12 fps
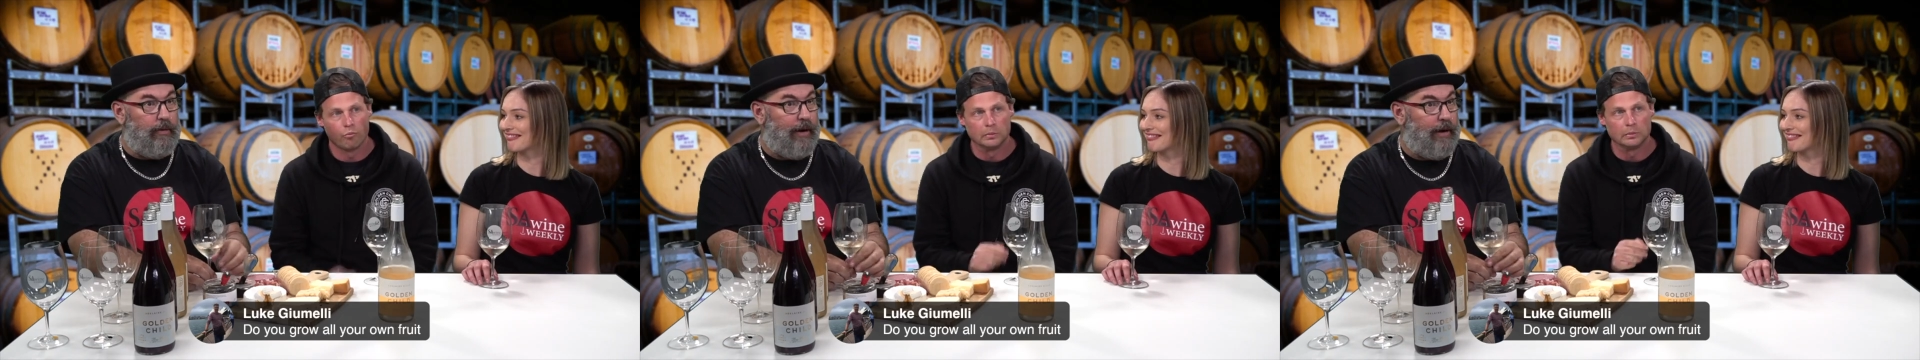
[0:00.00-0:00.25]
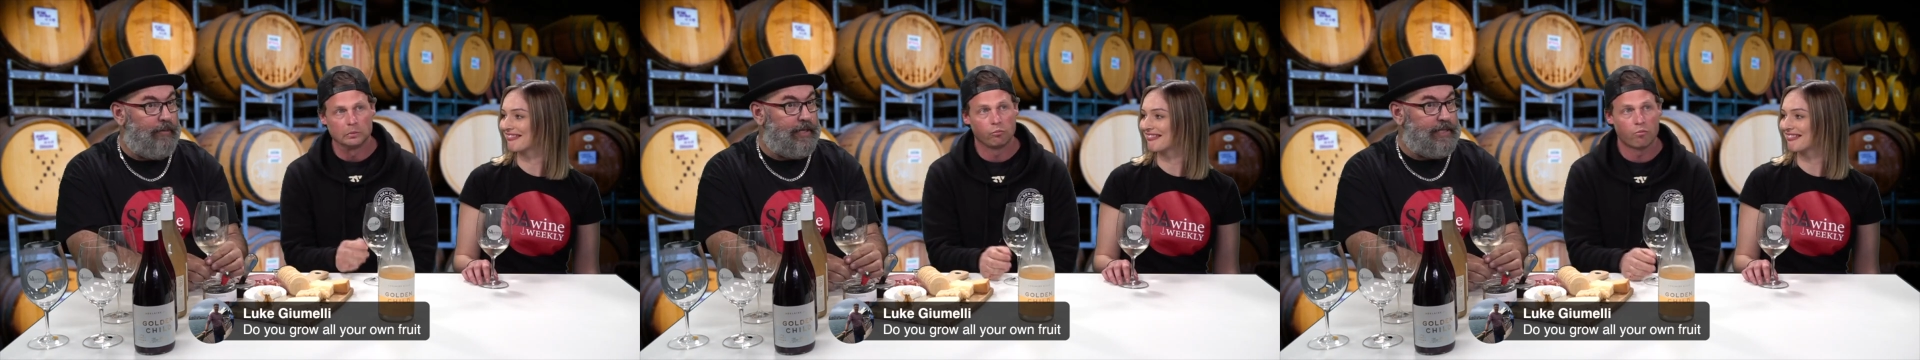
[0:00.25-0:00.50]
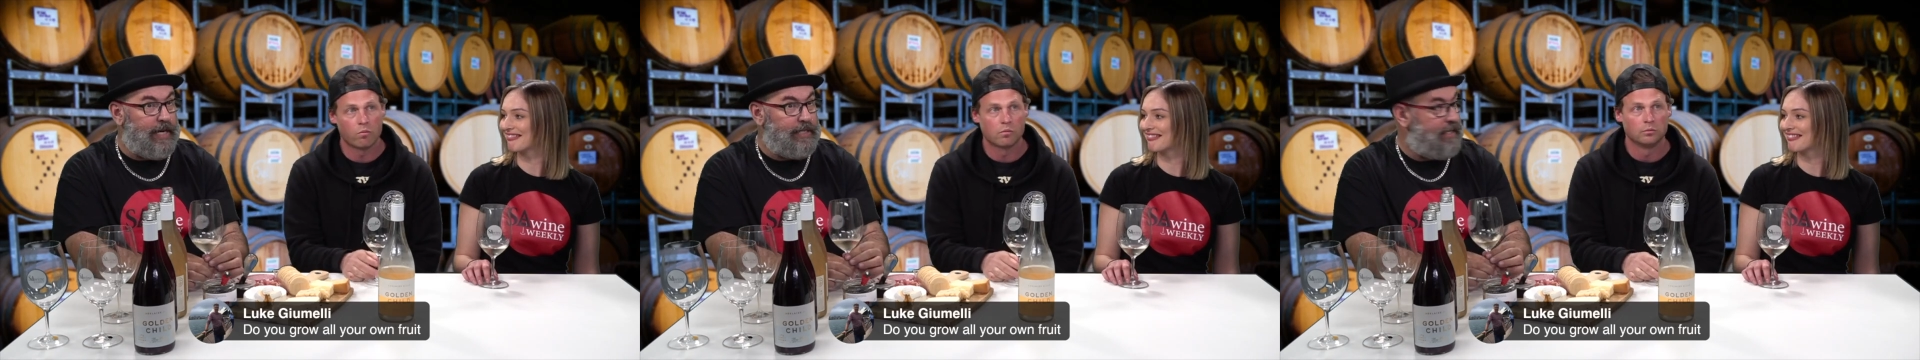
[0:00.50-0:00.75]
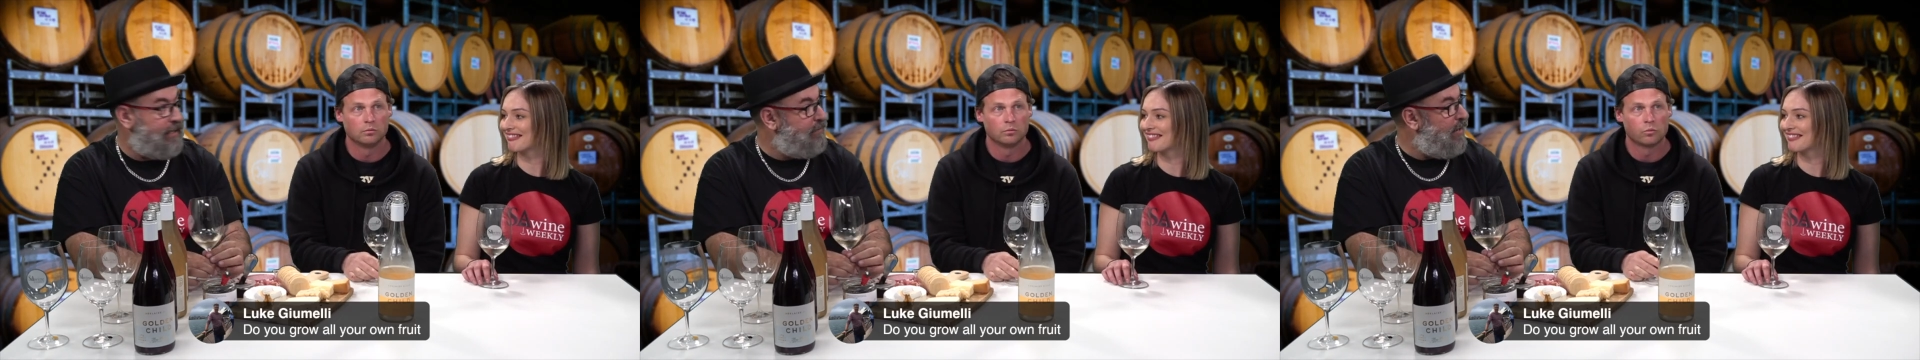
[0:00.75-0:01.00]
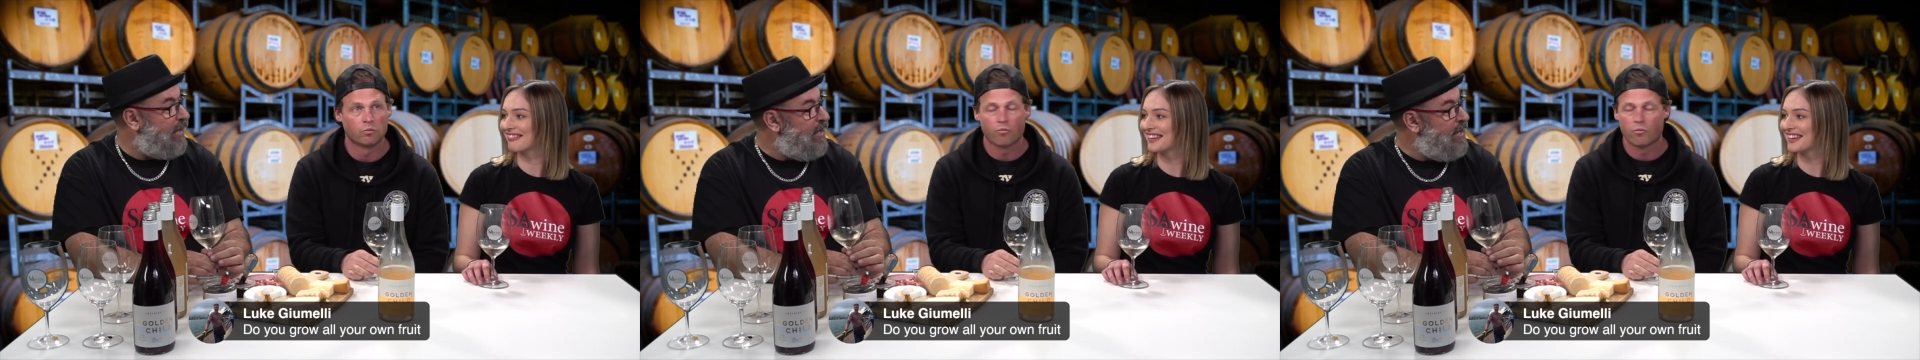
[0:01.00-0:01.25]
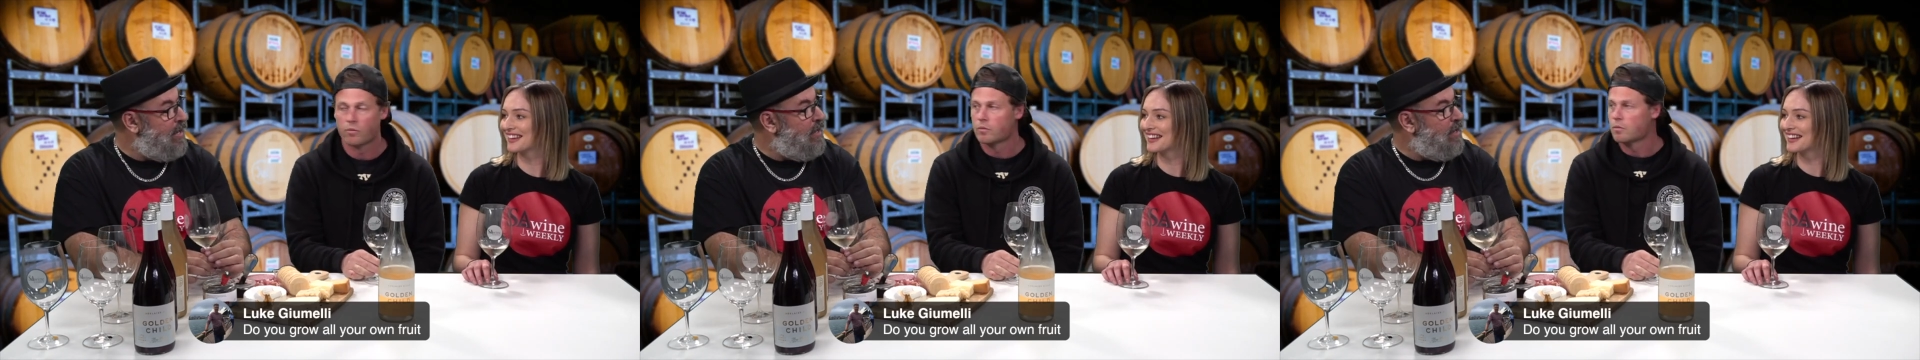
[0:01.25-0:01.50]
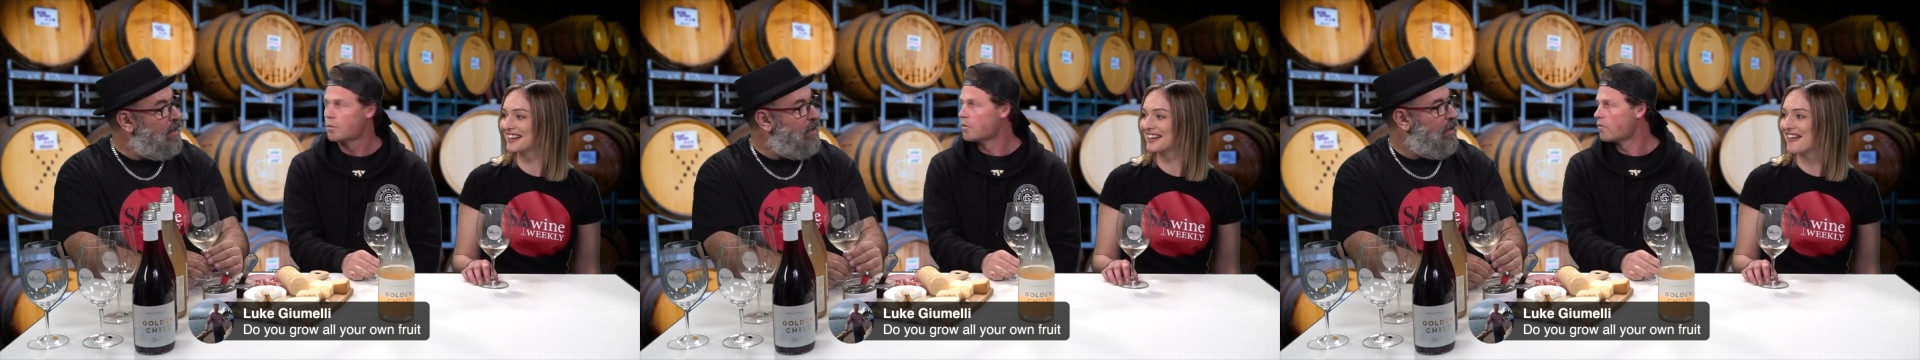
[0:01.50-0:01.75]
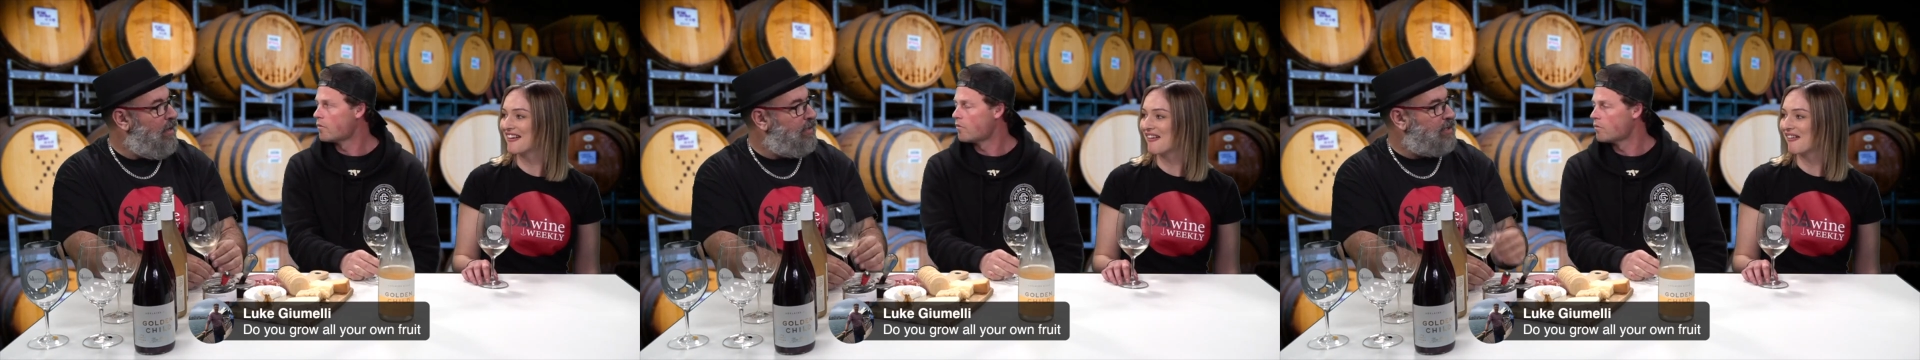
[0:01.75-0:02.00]
Speaker 1: we were up there tasting. But
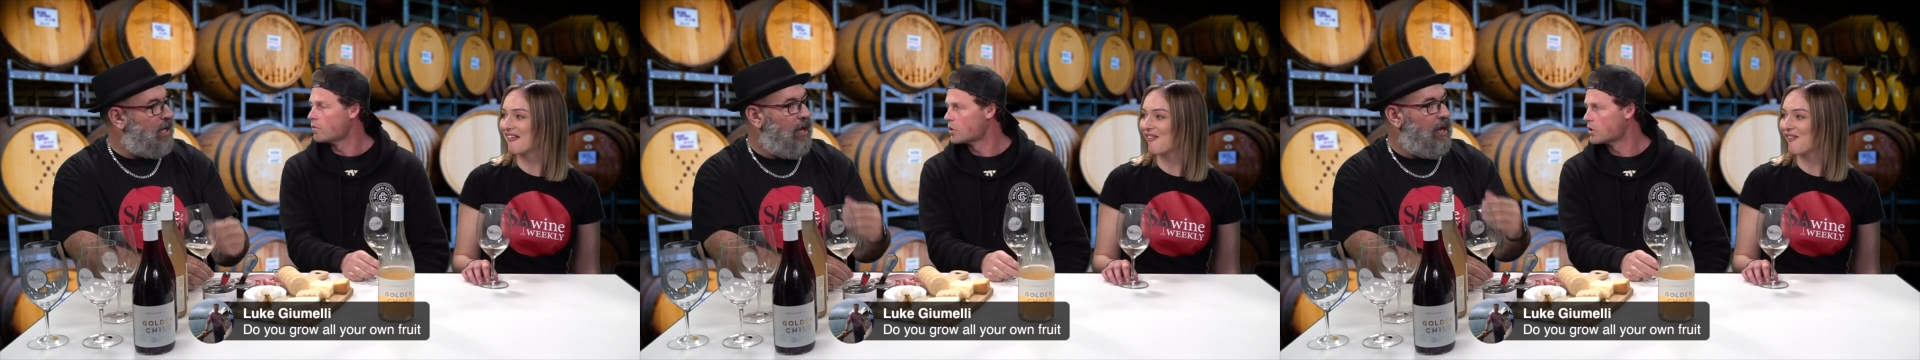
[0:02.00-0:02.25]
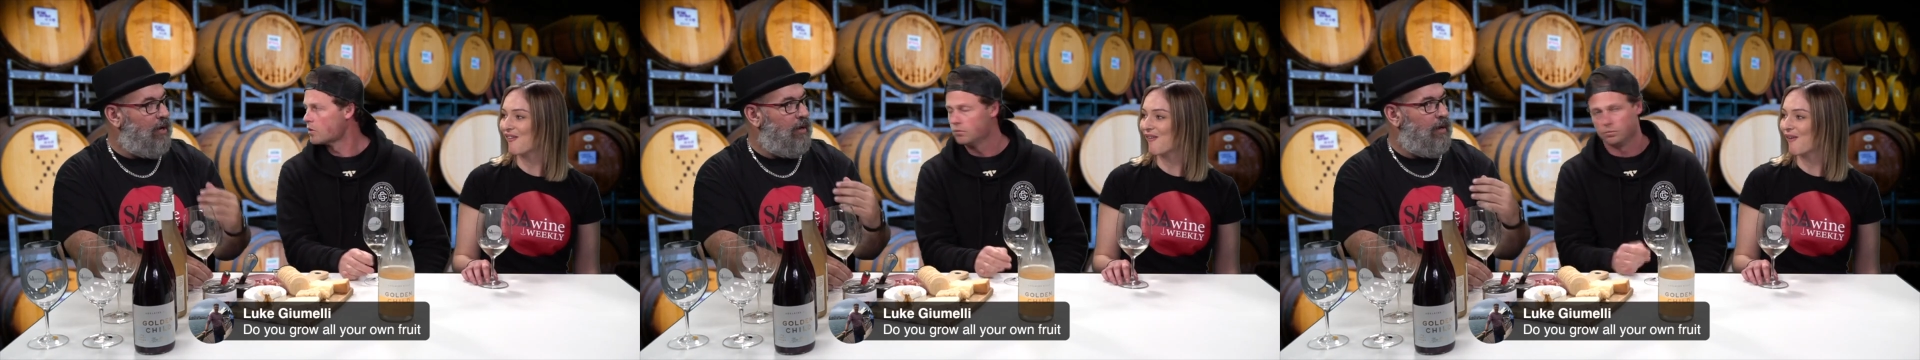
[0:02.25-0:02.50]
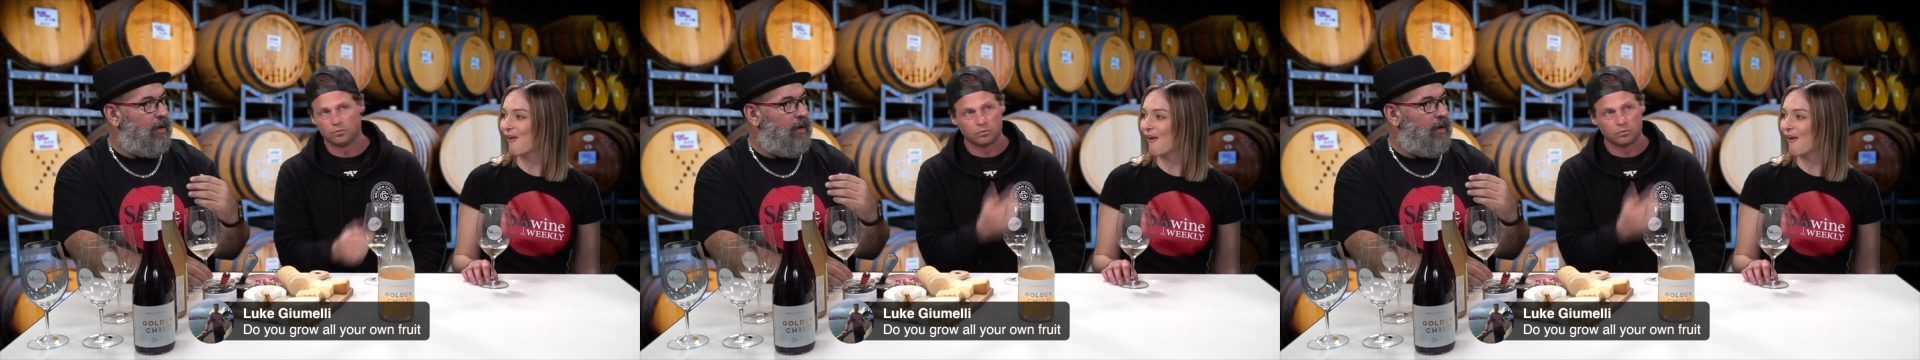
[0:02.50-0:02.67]
so,